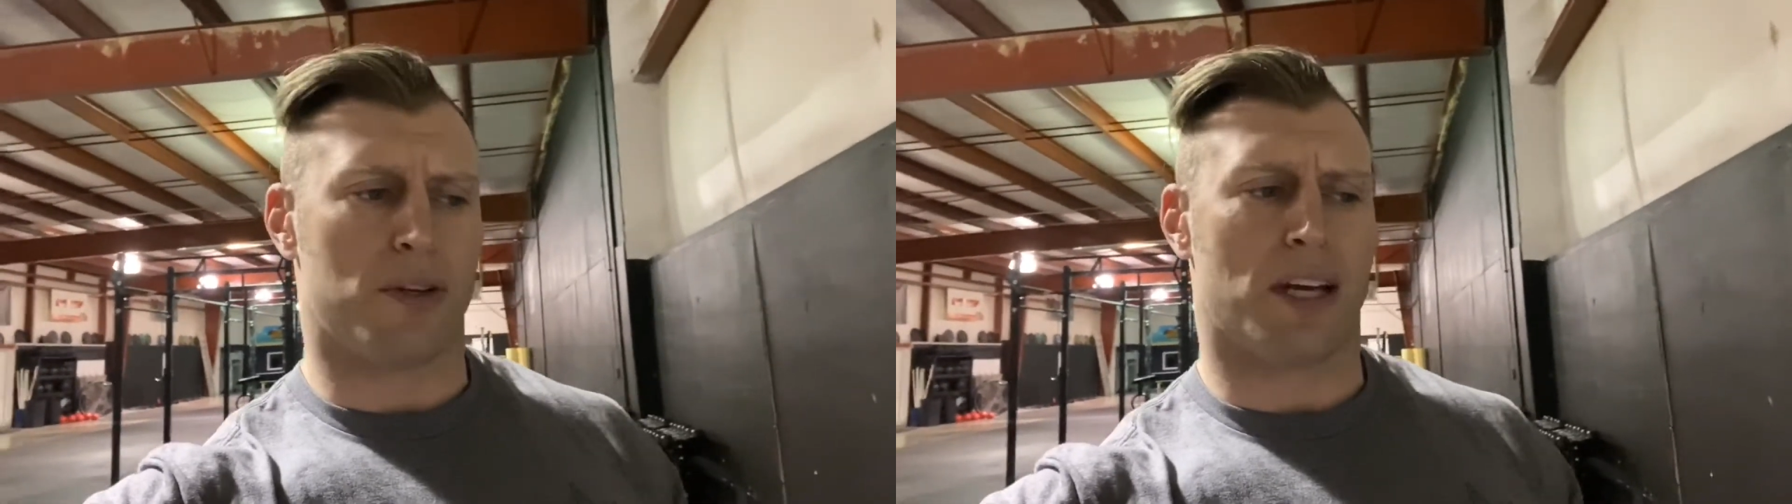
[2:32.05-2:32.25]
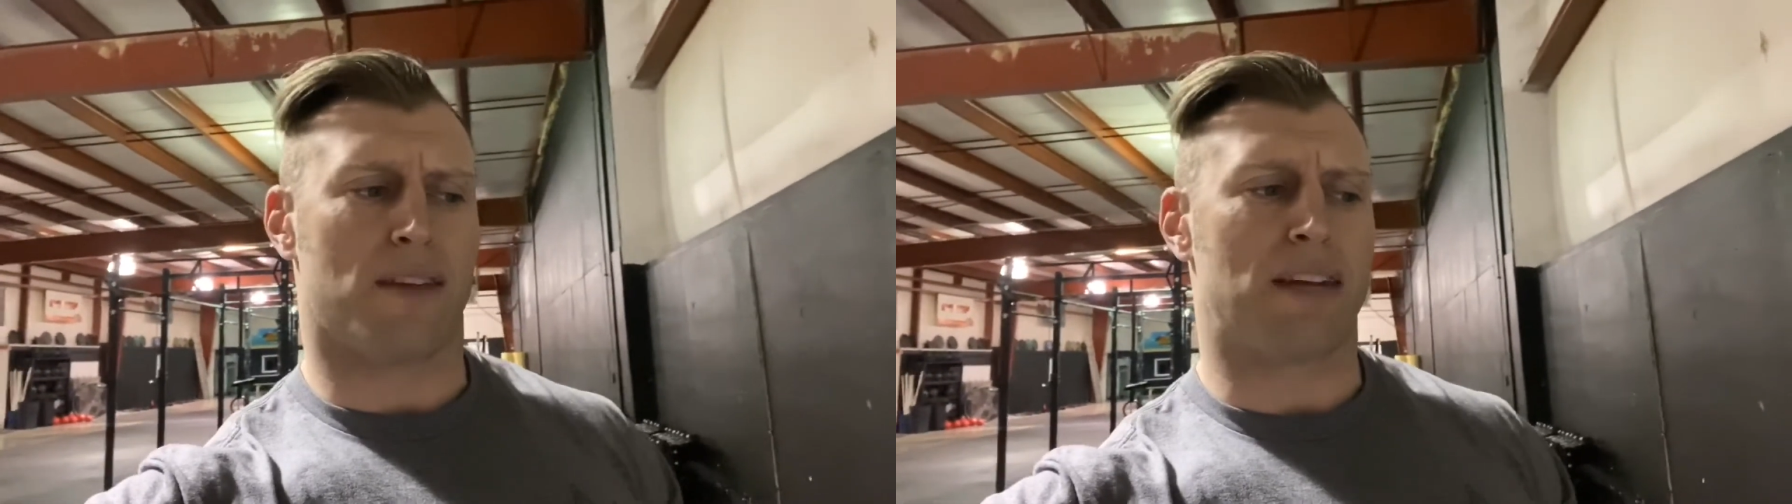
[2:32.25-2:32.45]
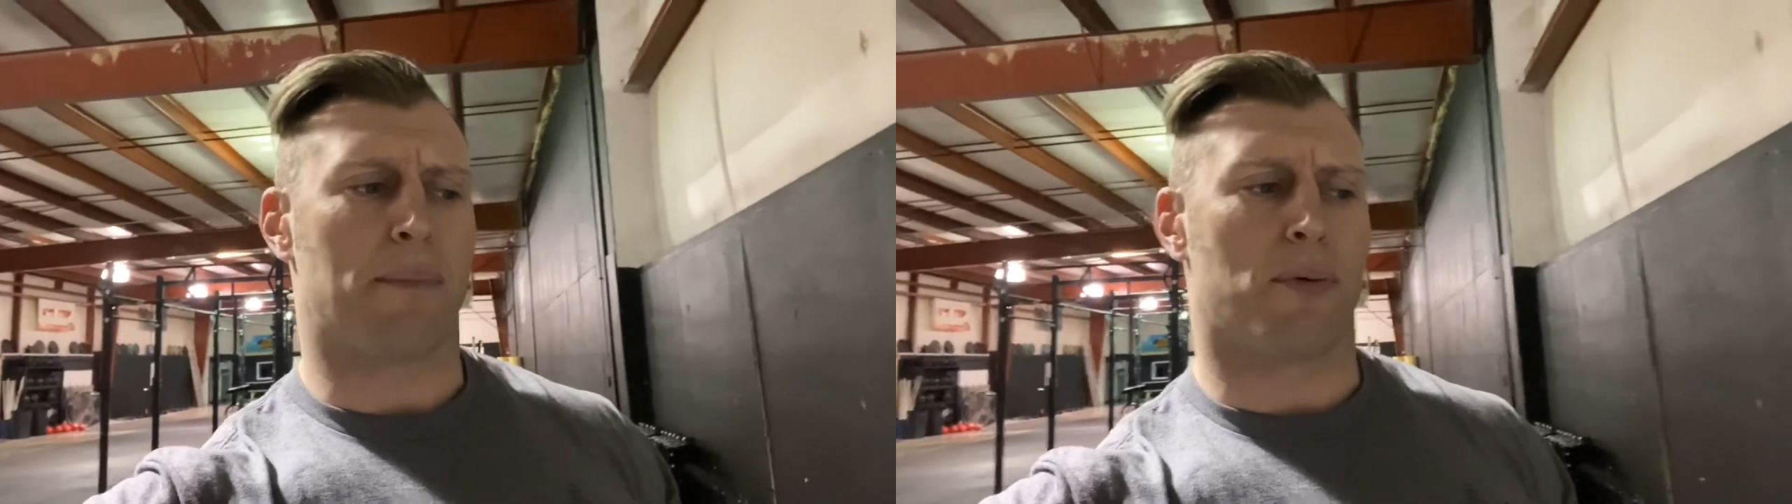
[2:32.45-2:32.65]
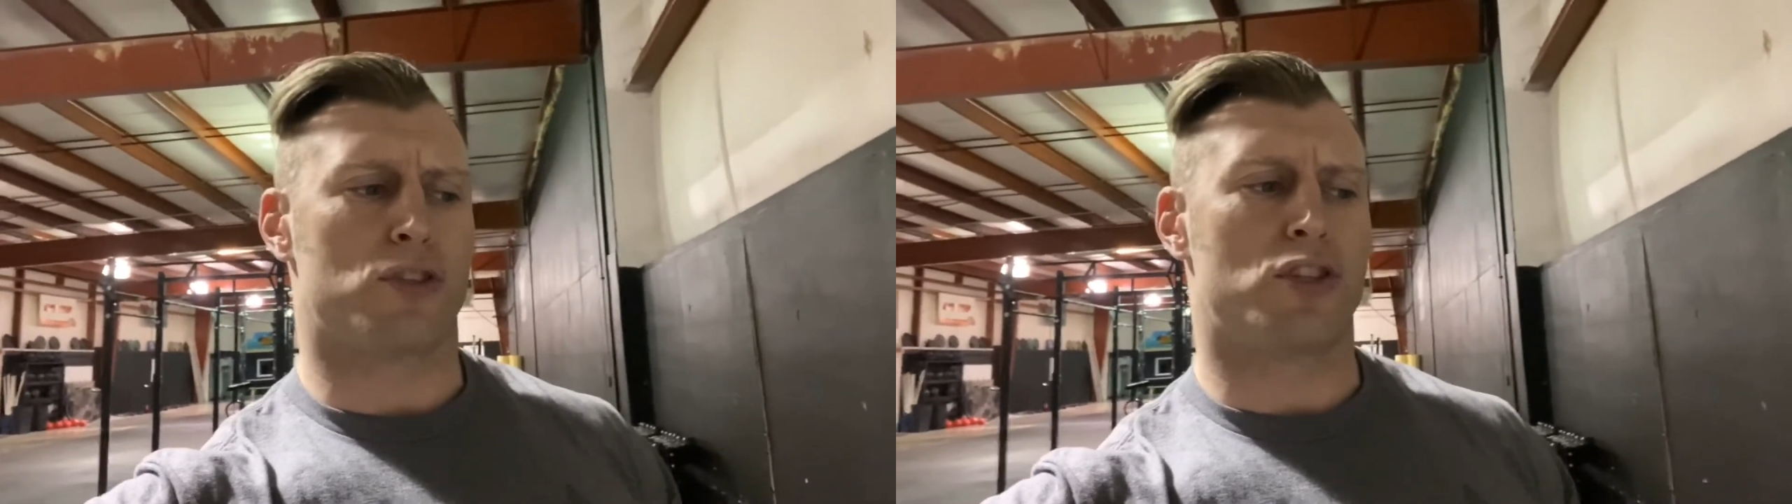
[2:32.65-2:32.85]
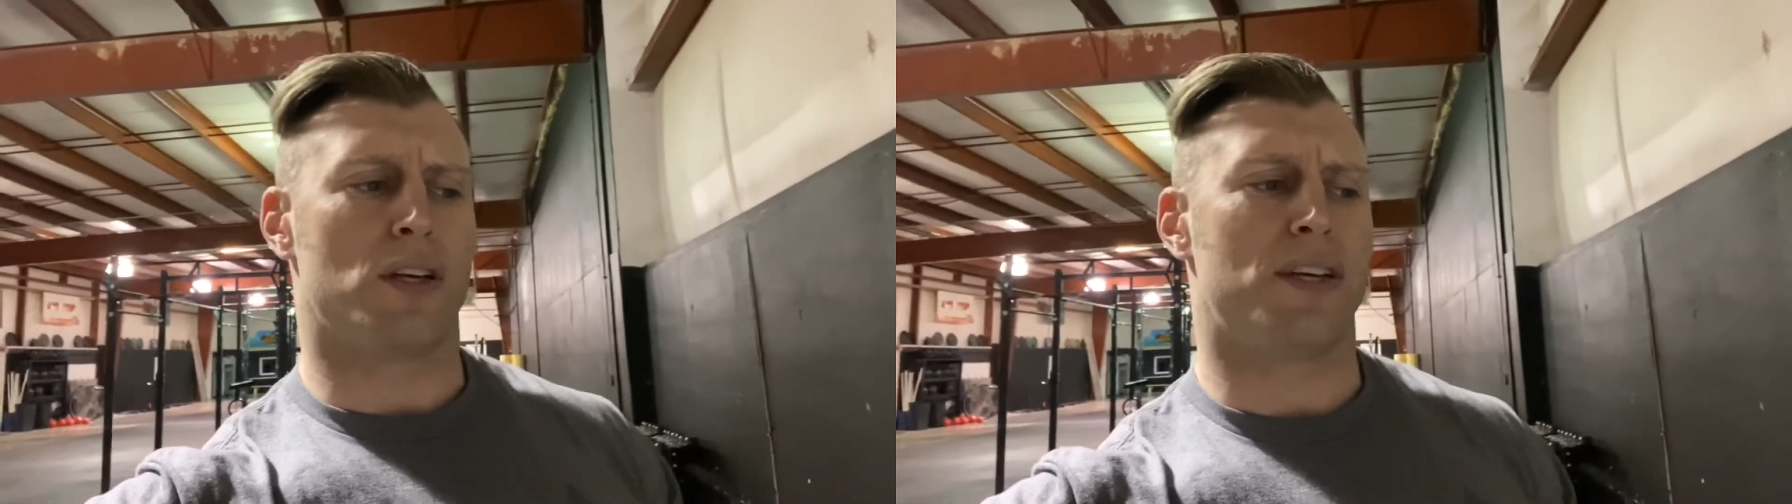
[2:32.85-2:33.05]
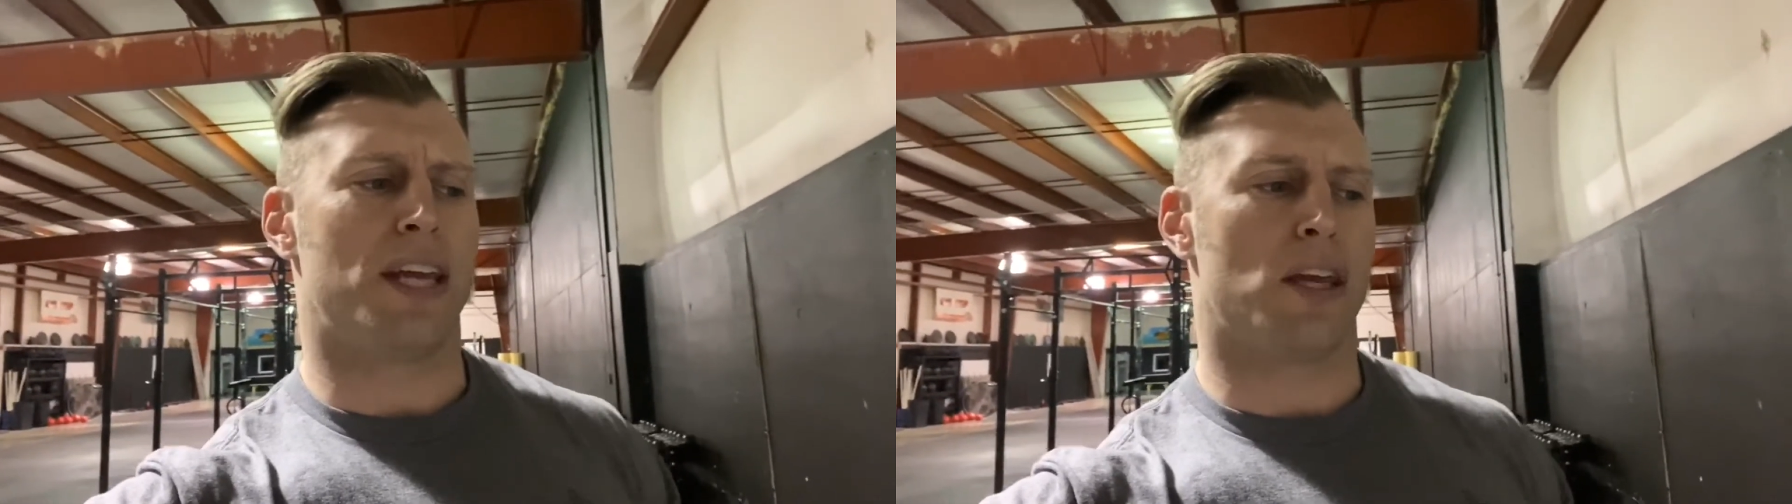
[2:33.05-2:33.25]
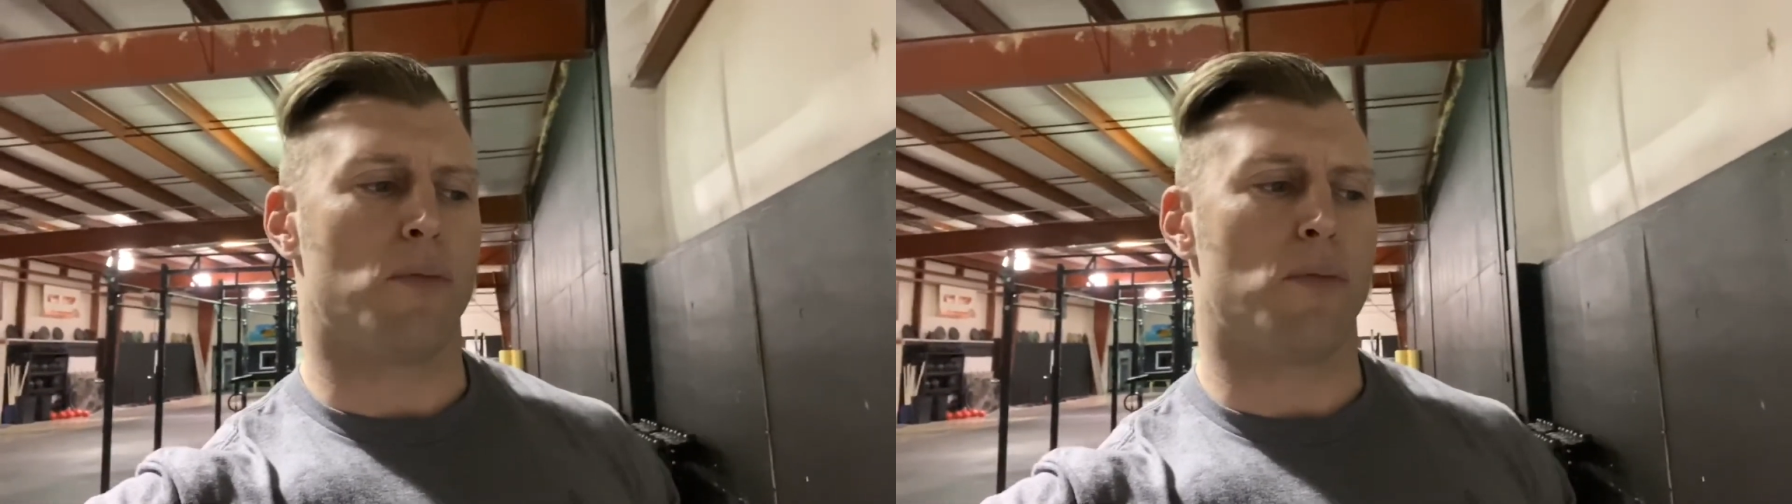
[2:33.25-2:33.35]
deadlift high pulls shouldn't take you